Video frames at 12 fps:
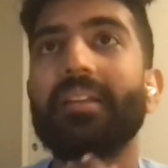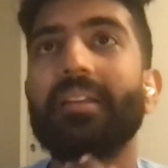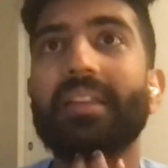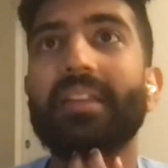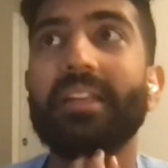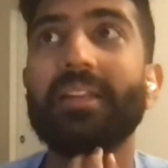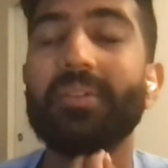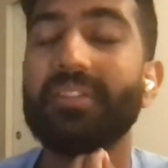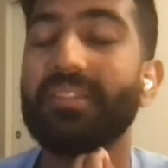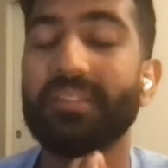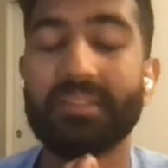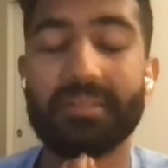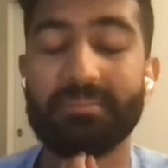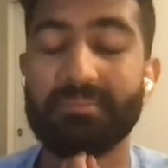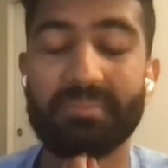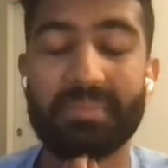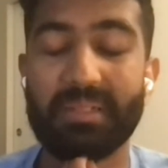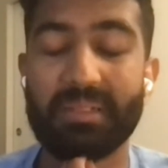Second was
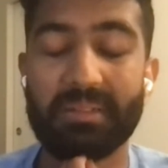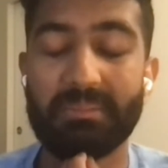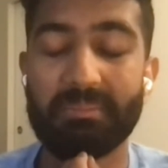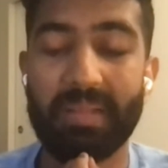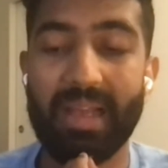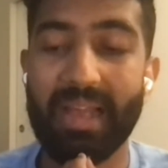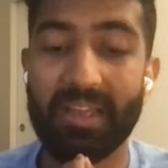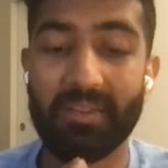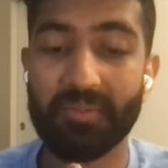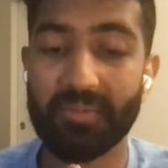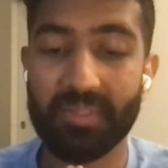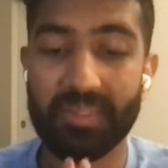have